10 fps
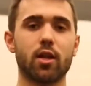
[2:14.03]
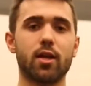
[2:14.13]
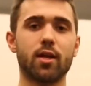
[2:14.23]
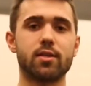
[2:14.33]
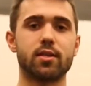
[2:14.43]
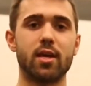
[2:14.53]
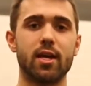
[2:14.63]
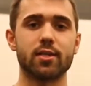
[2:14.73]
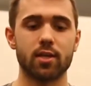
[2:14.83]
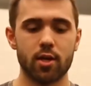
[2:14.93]
like is
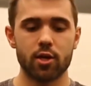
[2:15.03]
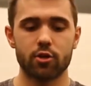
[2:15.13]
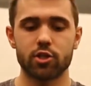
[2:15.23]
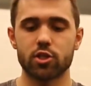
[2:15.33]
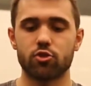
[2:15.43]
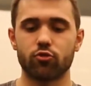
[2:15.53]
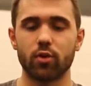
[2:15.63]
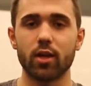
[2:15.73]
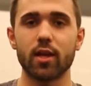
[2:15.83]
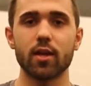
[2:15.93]
this. You're just
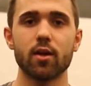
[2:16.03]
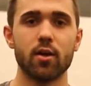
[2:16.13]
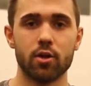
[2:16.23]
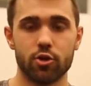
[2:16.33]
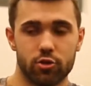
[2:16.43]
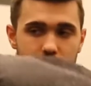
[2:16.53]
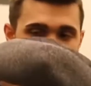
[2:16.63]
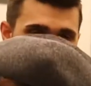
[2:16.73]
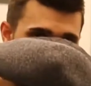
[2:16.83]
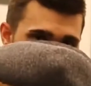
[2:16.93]
drilling your
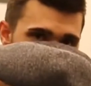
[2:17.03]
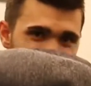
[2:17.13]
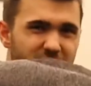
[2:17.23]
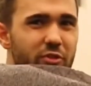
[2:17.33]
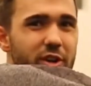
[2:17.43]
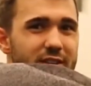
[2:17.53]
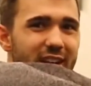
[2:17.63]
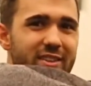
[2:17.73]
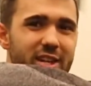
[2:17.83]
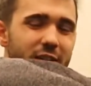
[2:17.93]
two rear
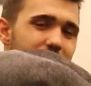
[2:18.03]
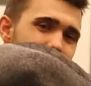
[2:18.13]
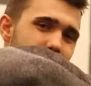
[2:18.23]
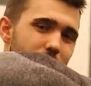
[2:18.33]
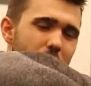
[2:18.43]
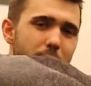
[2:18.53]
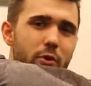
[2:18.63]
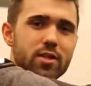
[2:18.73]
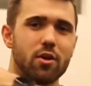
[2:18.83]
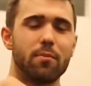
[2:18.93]
delt area, your
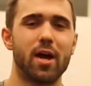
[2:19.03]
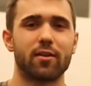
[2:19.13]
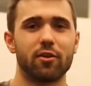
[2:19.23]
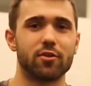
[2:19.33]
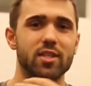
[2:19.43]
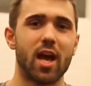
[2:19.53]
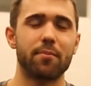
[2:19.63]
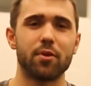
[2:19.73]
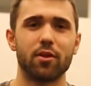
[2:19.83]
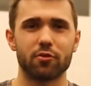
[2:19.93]
rhomboids all back there, your
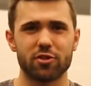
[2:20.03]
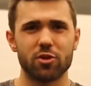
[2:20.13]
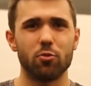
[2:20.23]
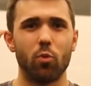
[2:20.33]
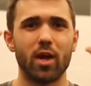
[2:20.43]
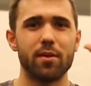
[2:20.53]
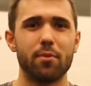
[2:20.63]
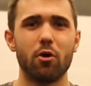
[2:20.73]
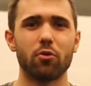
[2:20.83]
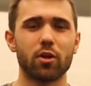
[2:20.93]
scapula, those two wingy
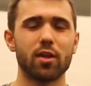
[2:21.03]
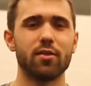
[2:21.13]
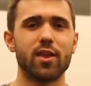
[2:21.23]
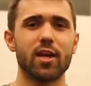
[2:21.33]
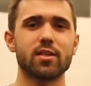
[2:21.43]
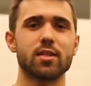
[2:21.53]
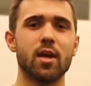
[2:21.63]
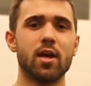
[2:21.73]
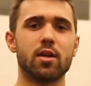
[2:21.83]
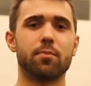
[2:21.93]
bone looking things,
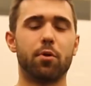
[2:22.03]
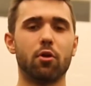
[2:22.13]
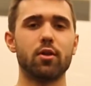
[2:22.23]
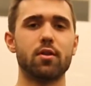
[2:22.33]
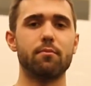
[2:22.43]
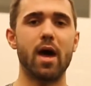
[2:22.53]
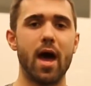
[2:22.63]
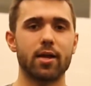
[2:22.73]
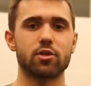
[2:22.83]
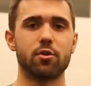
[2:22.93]
you're pulling them
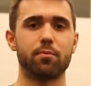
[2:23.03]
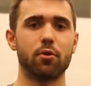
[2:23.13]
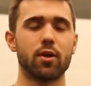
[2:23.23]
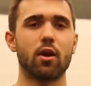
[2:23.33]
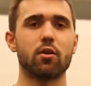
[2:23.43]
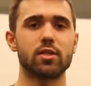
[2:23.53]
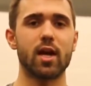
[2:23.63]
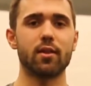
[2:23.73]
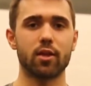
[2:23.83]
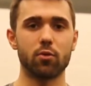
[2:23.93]
back. So you're pulling it all
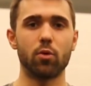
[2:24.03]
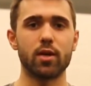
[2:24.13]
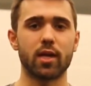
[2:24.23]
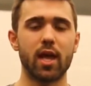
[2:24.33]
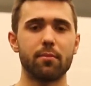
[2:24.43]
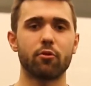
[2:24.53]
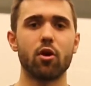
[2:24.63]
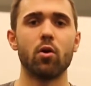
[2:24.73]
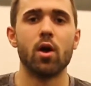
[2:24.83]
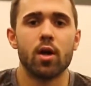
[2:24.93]
tight like you would in a cable
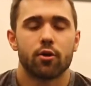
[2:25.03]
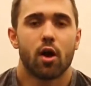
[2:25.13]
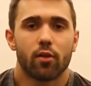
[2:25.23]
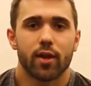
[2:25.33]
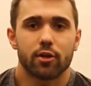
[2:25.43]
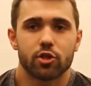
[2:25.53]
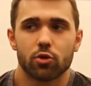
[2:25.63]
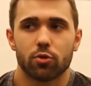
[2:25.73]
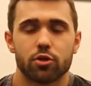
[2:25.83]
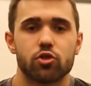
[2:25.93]
row. You're not letting your
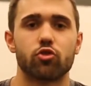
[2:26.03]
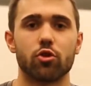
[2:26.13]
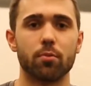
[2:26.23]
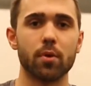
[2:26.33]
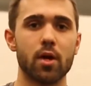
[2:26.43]
shoulders droop.